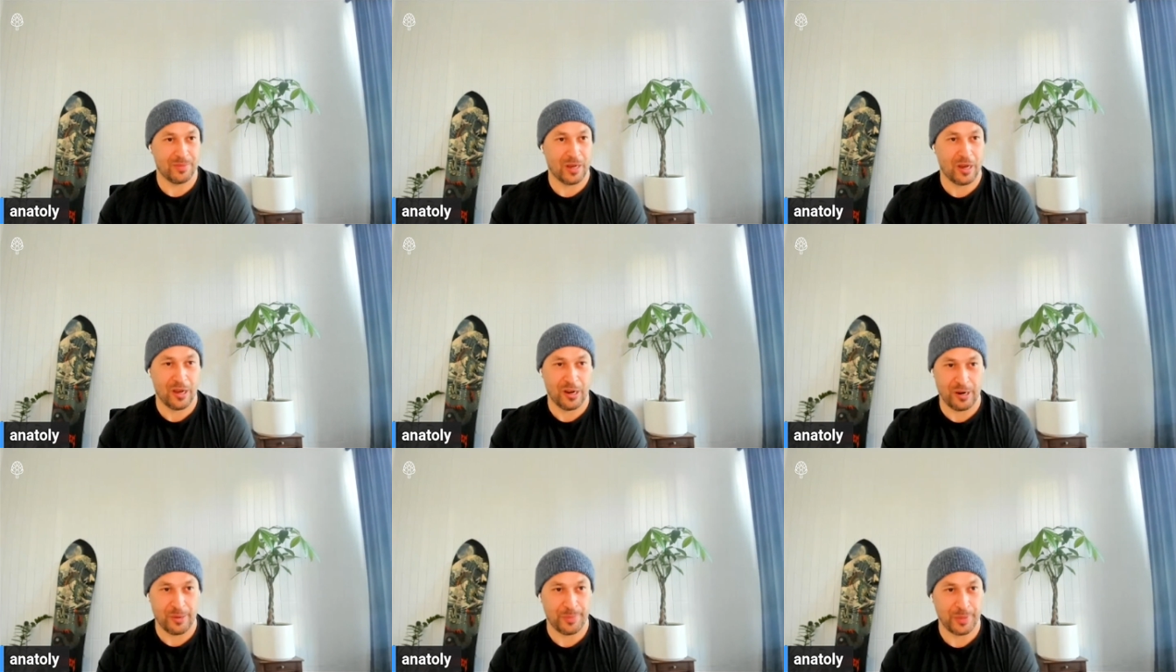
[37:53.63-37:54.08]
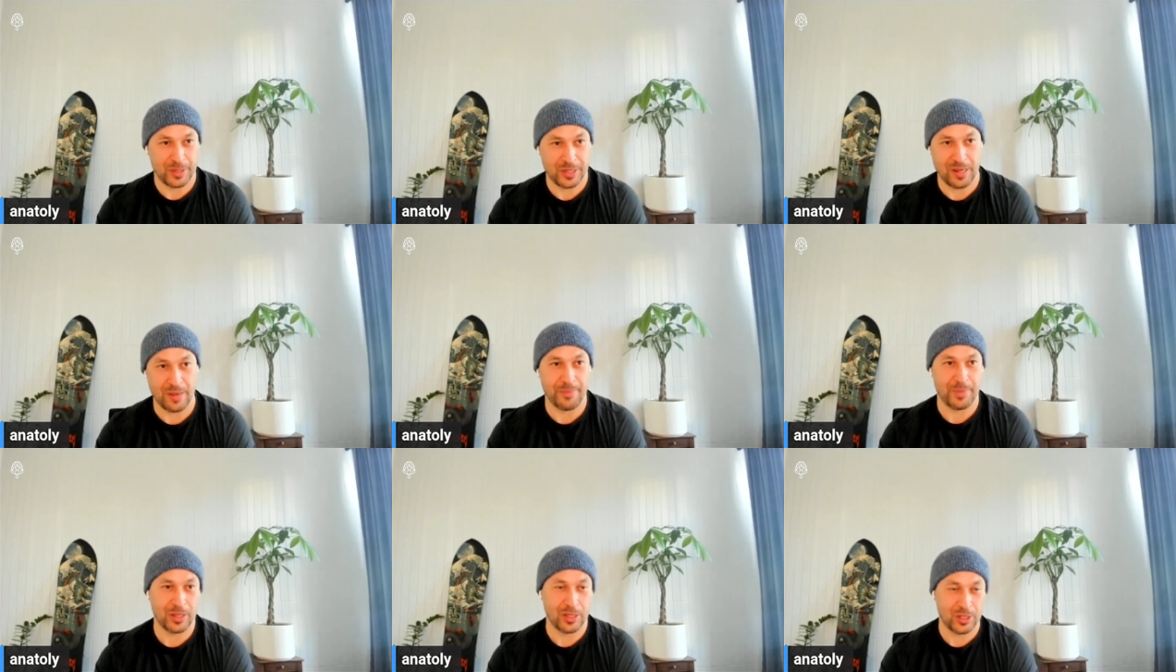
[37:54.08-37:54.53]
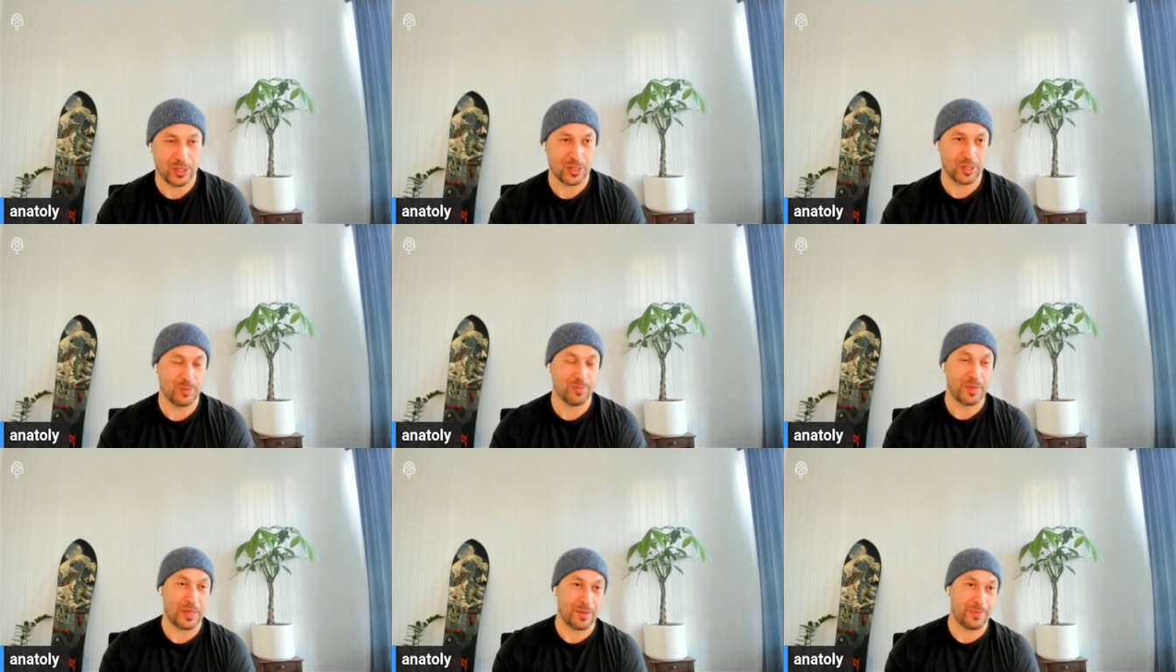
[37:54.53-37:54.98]
100%
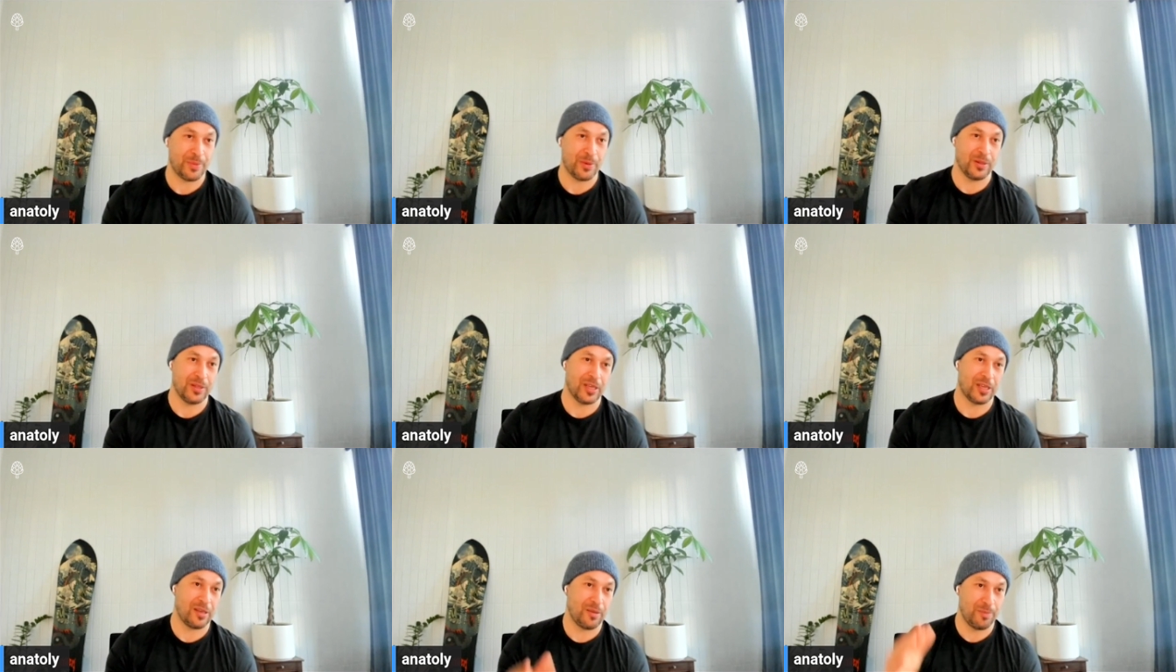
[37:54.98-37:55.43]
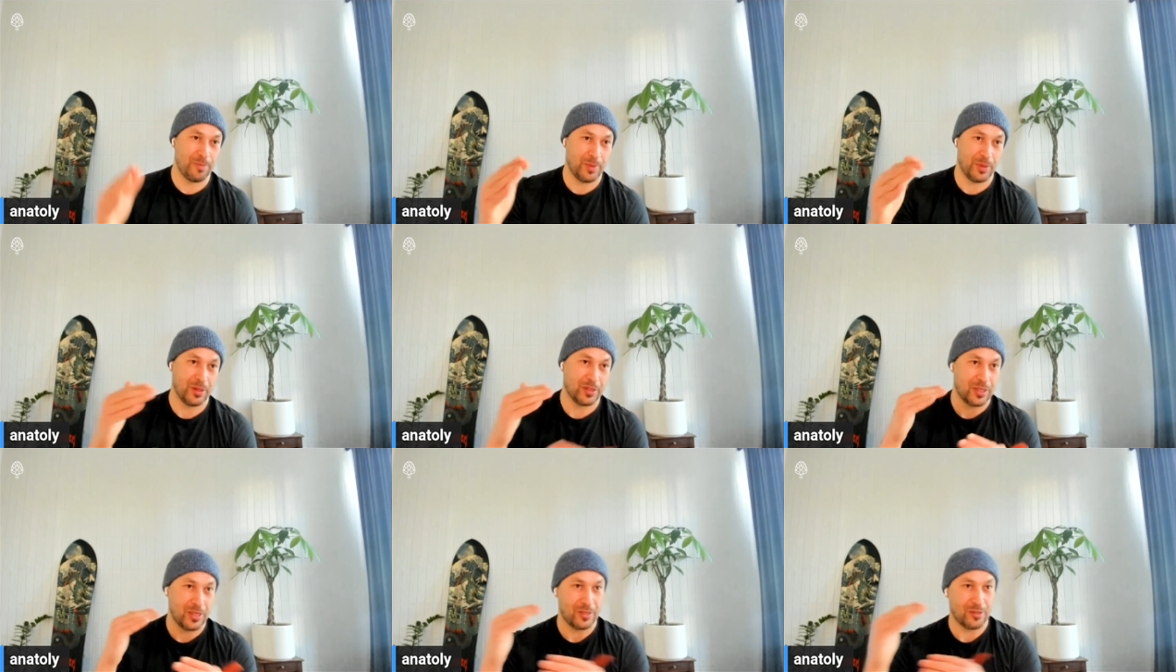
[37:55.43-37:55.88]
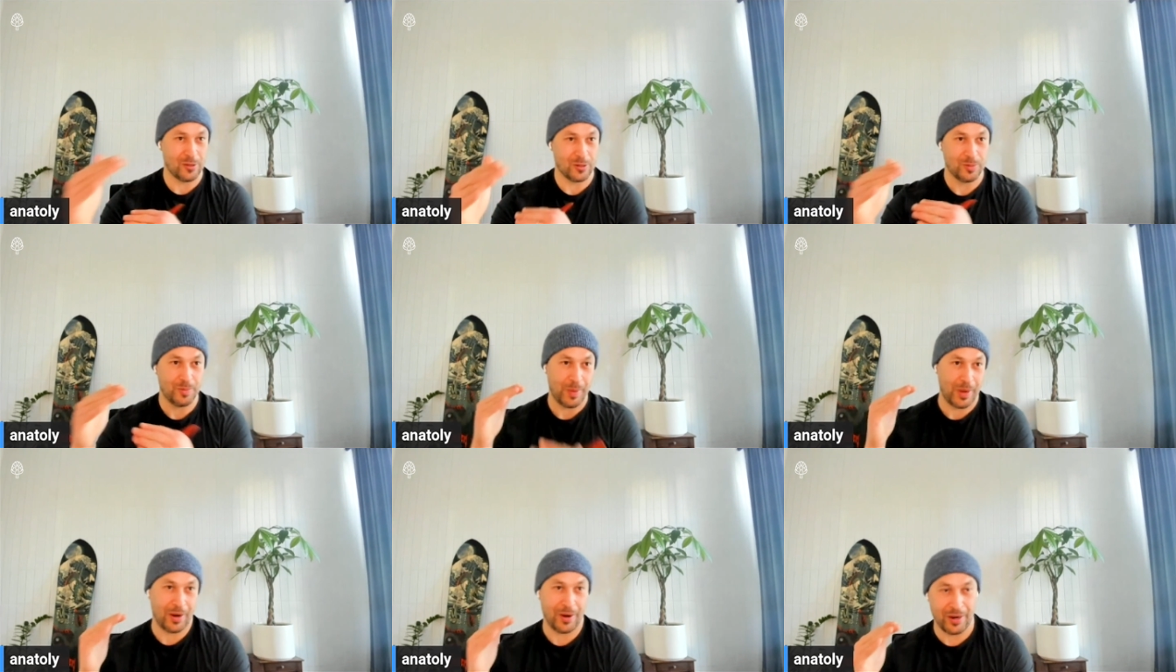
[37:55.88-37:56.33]
malicious people that can build in
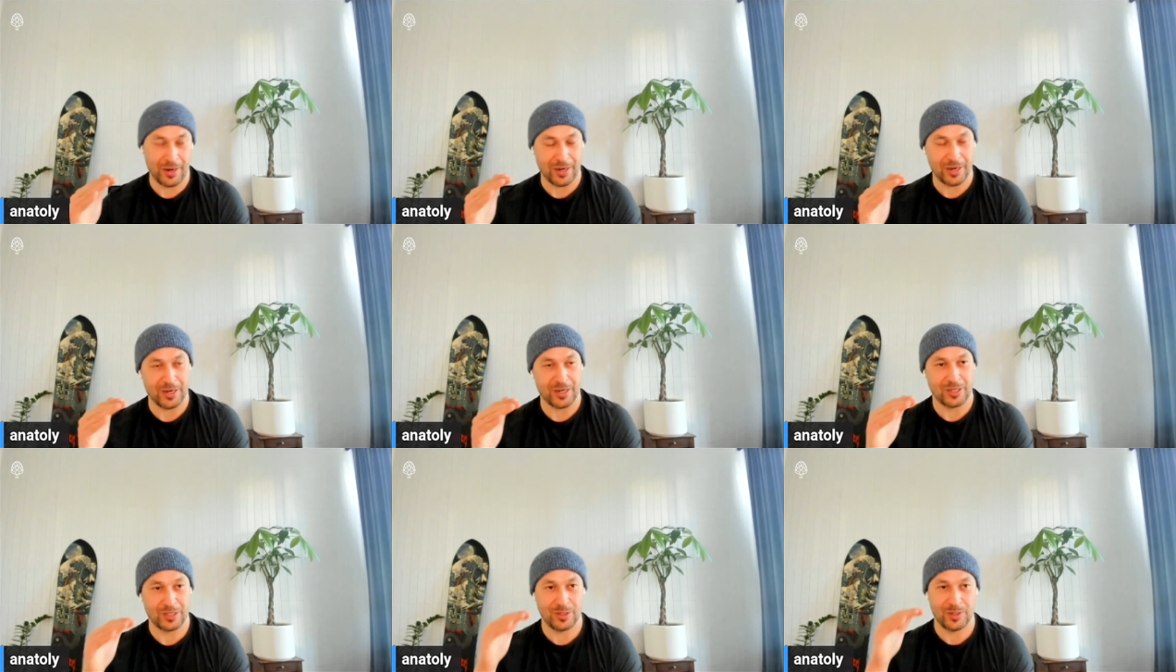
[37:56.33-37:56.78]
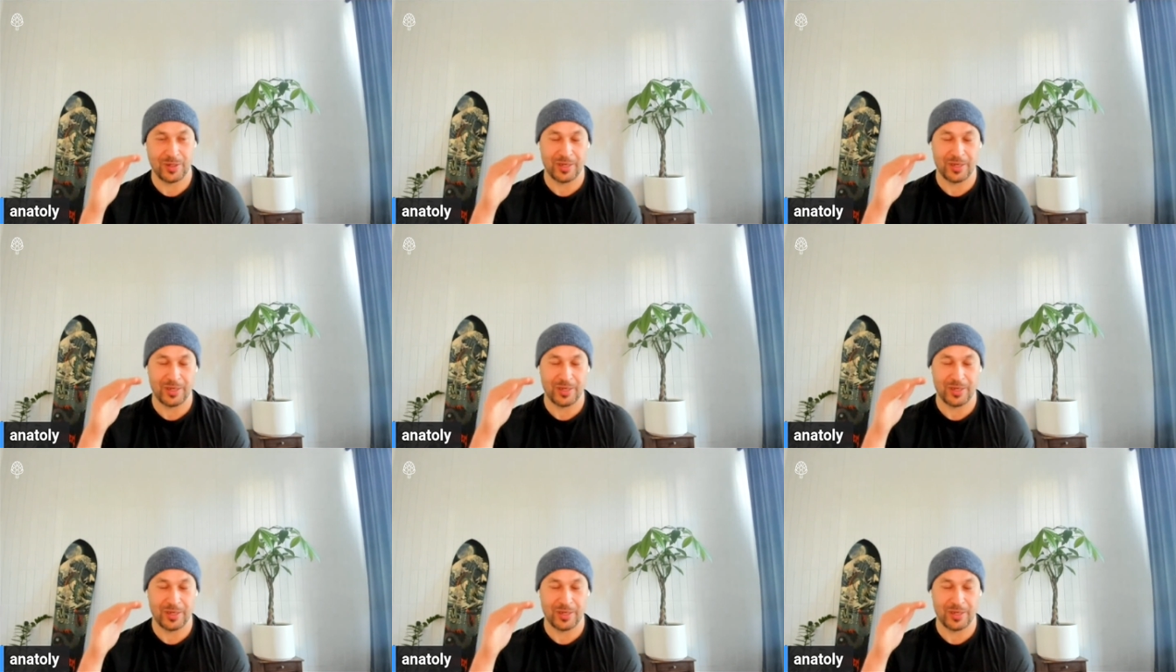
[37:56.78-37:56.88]
those barriers.